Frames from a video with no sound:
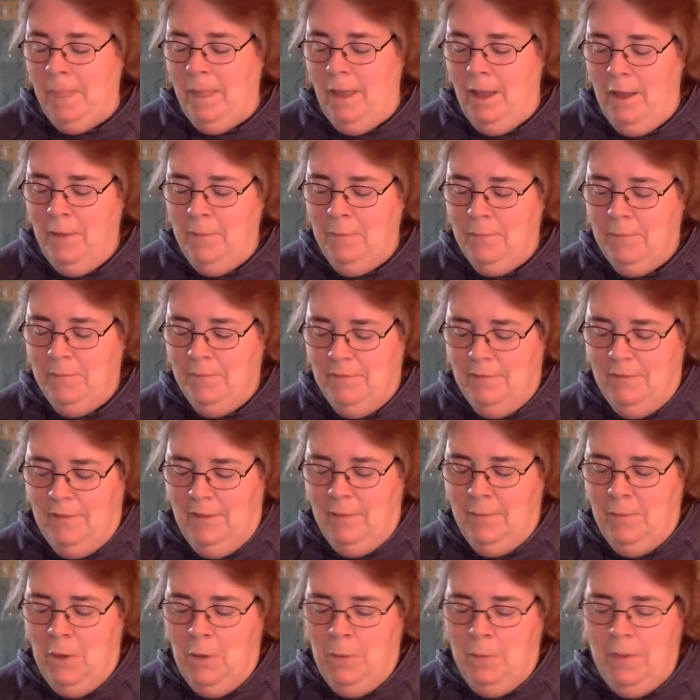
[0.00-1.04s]
I'm
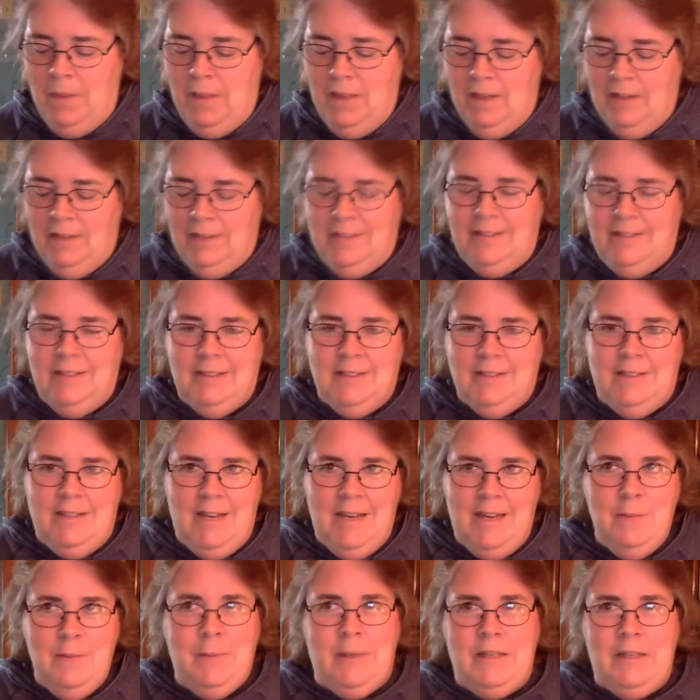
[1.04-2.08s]
hoping that a
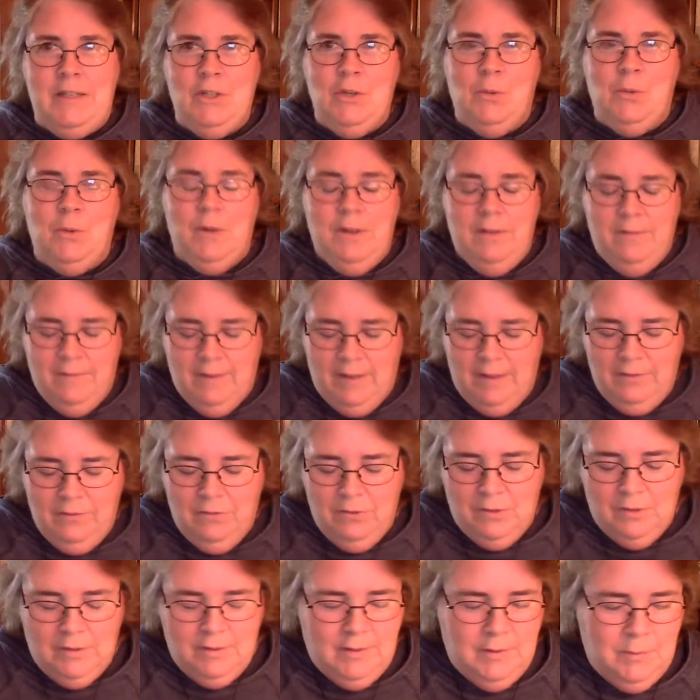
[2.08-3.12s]
16 by 25
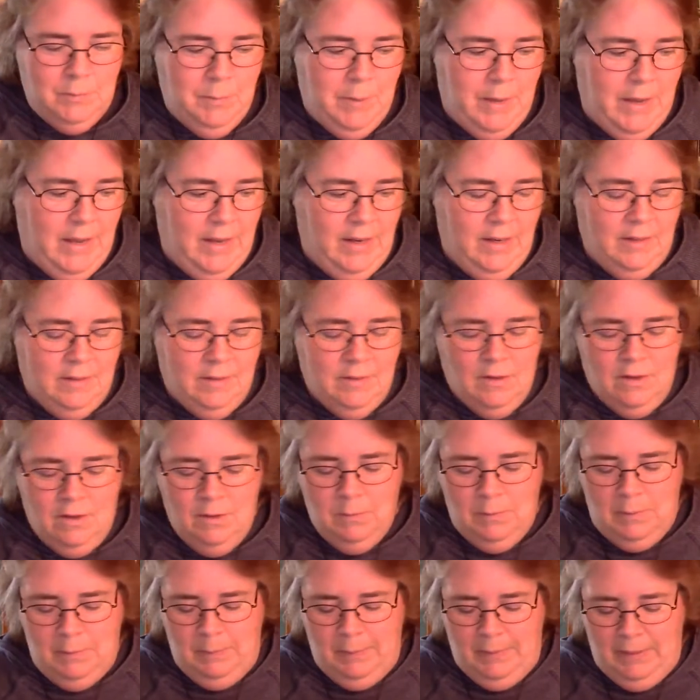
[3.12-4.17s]
foot spot is going
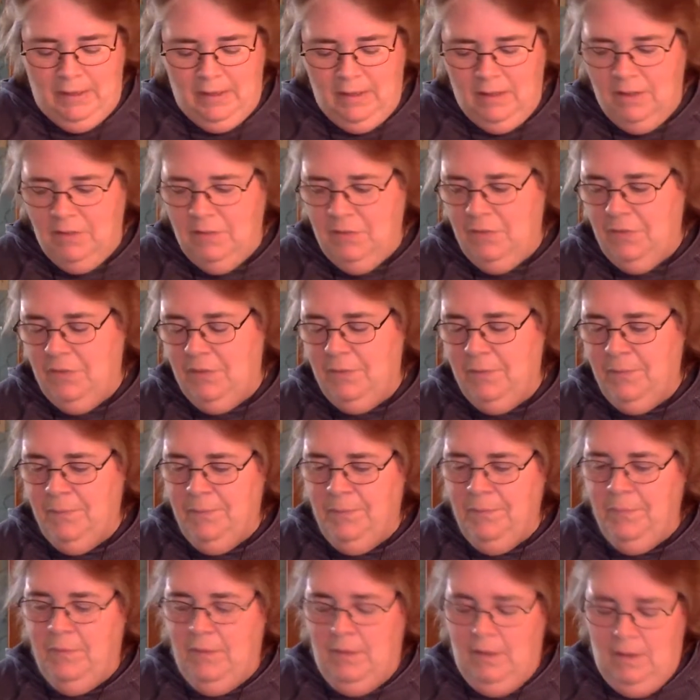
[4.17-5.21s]
to be big enough.
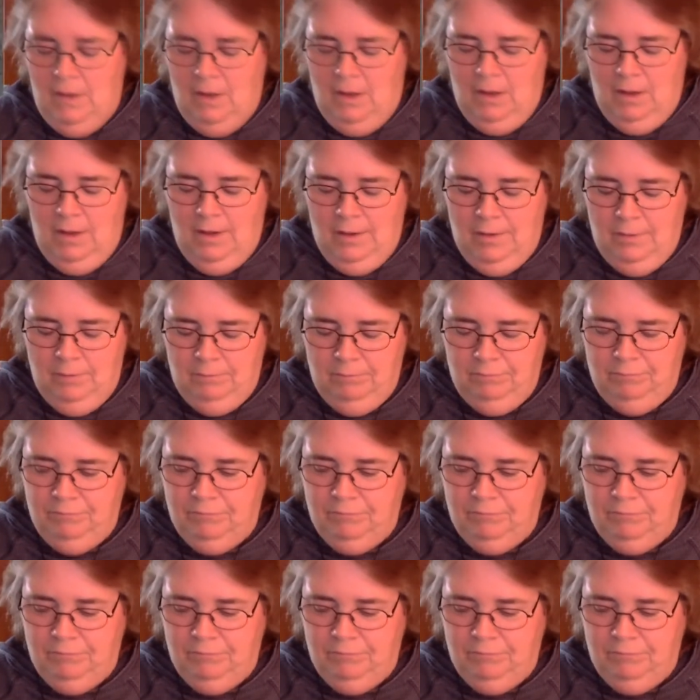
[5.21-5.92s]
But